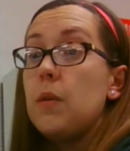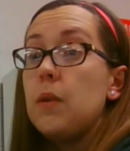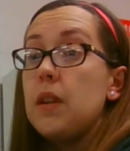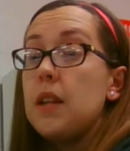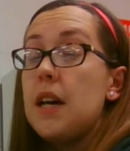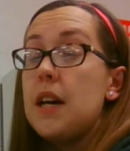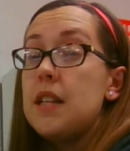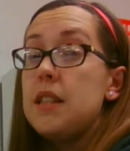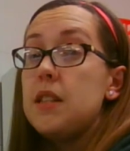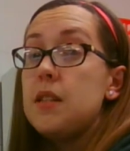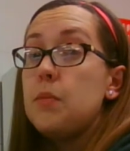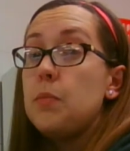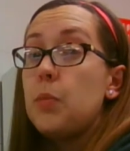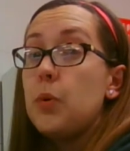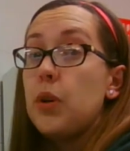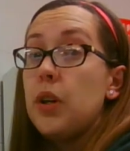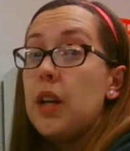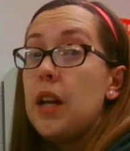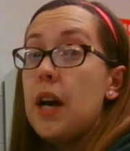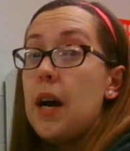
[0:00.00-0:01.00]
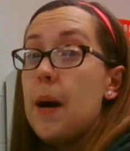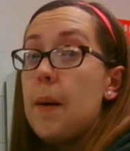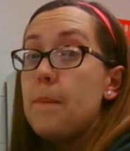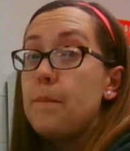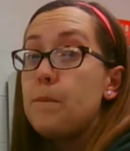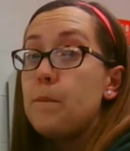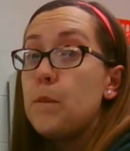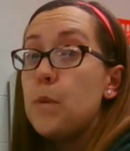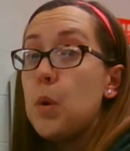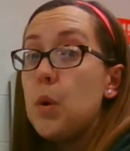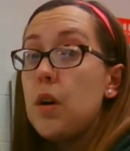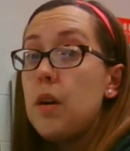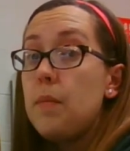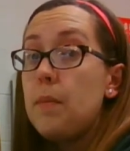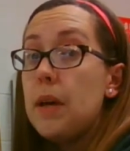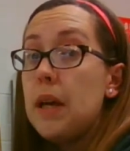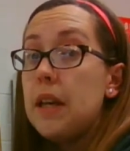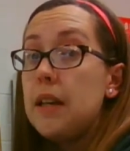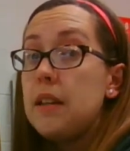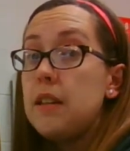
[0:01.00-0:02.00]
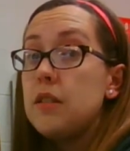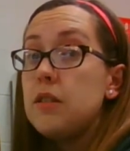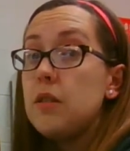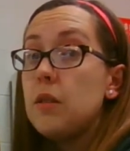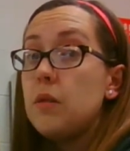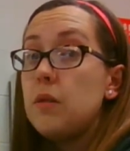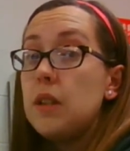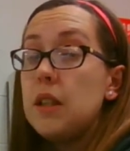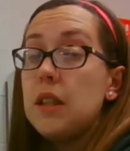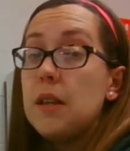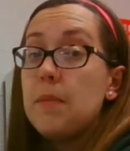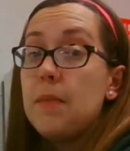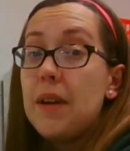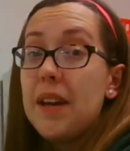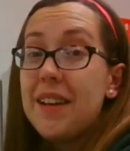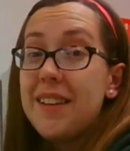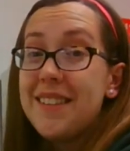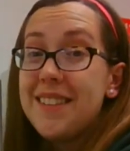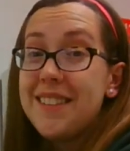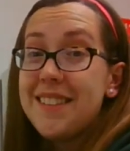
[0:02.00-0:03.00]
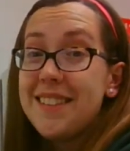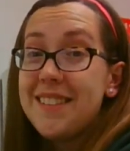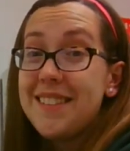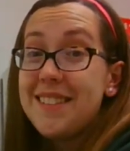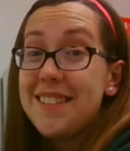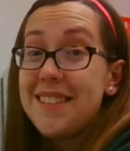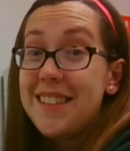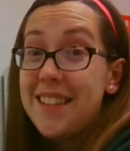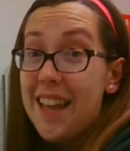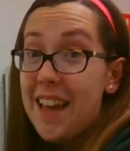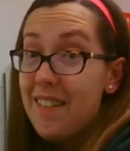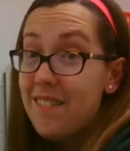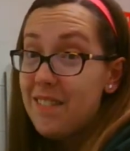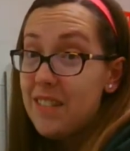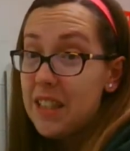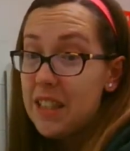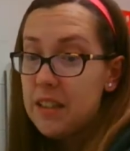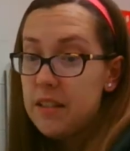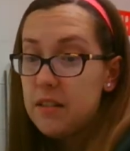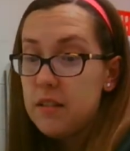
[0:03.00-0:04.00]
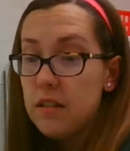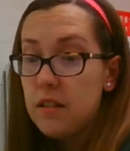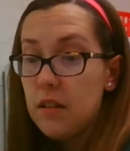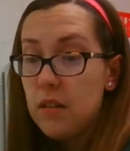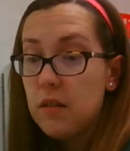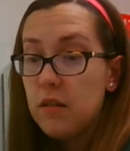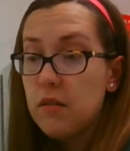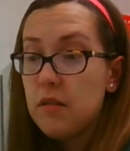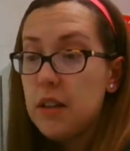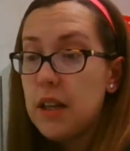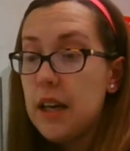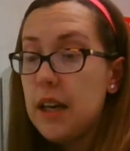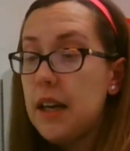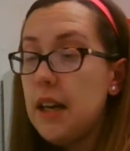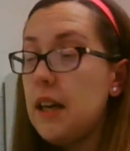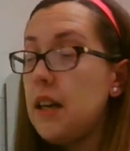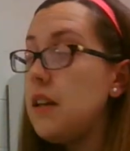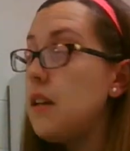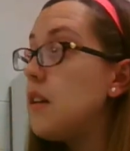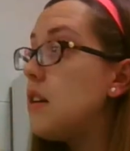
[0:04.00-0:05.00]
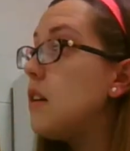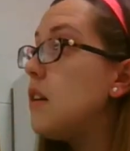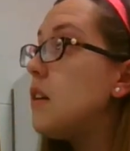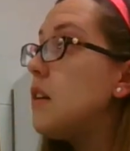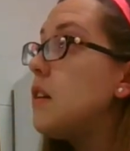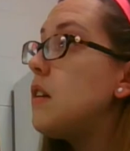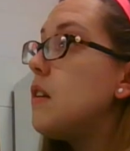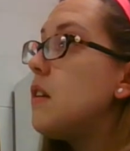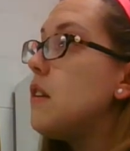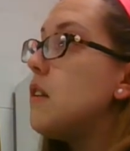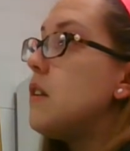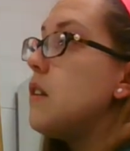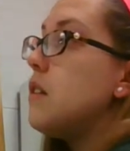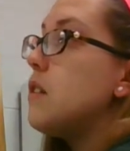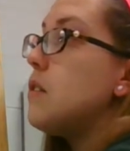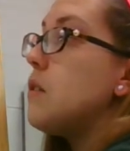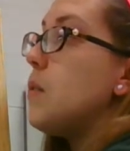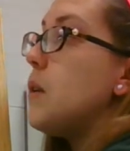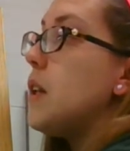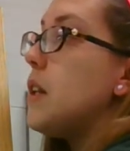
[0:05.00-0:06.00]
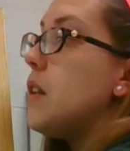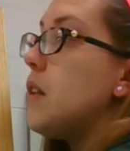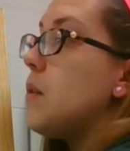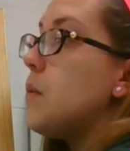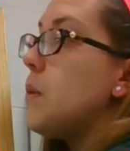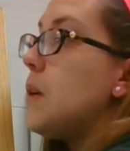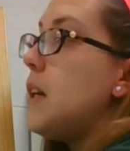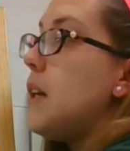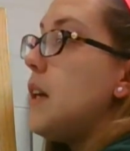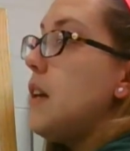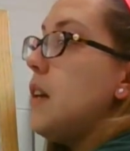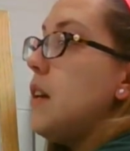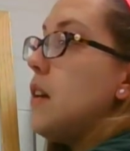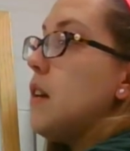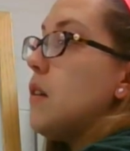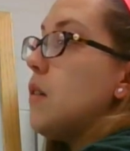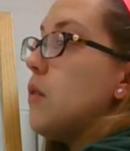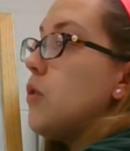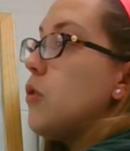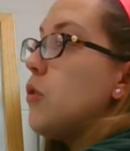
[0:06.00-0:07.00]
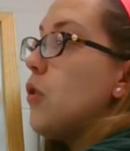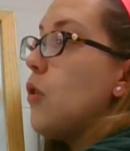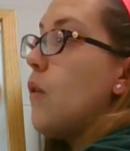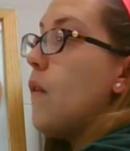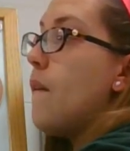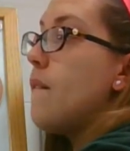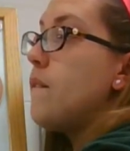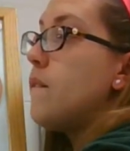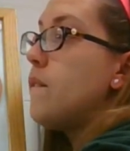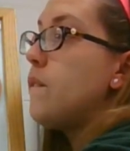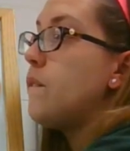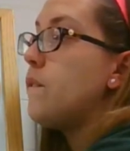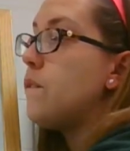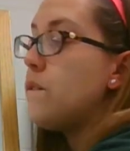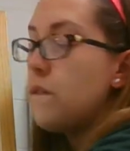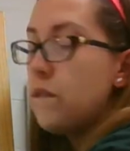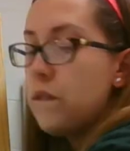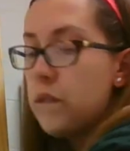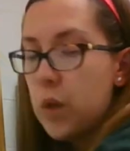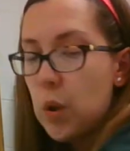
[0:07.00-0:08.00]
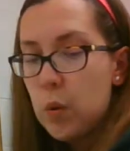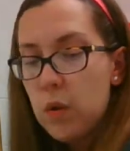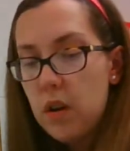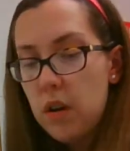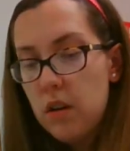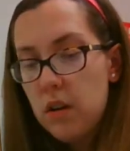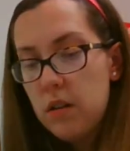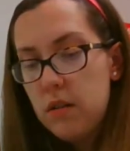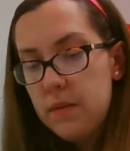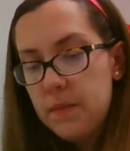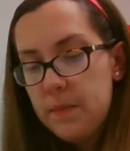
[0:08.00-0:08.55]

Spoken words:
let's put up more pennies so we can make 7. Okay? So we had 3. Here's 4,